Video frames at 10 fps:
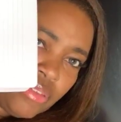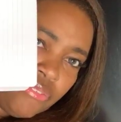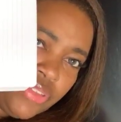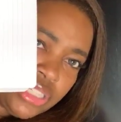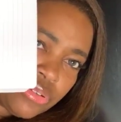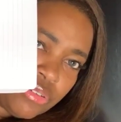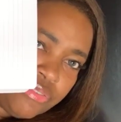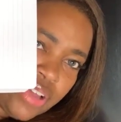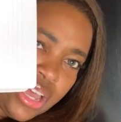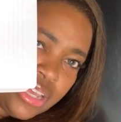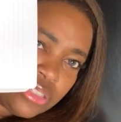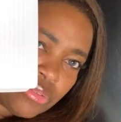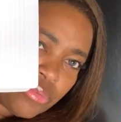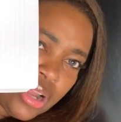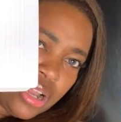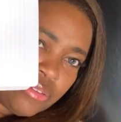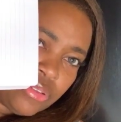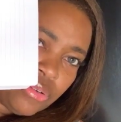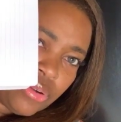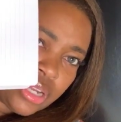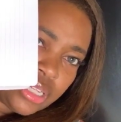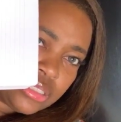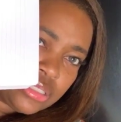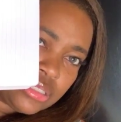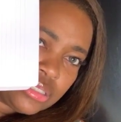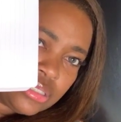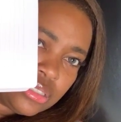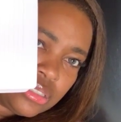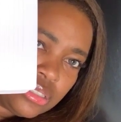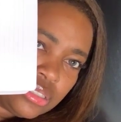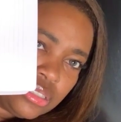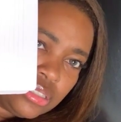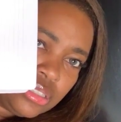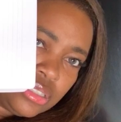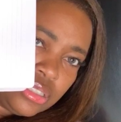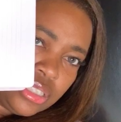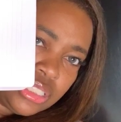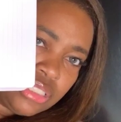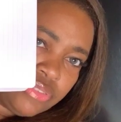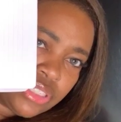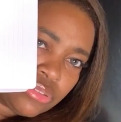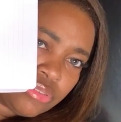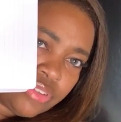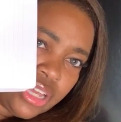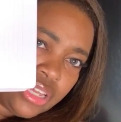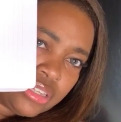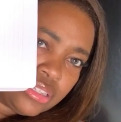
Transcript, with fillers: visceral fat is around the organs. This is visceral fat.